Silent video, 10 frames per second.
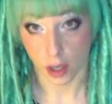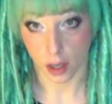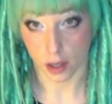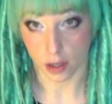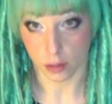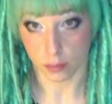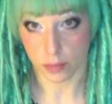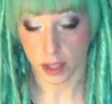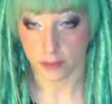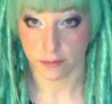
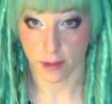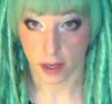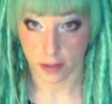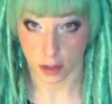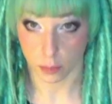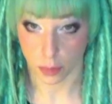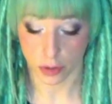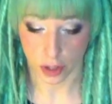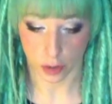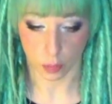and find the number
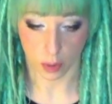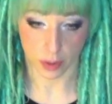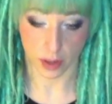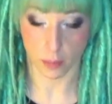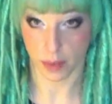that you want without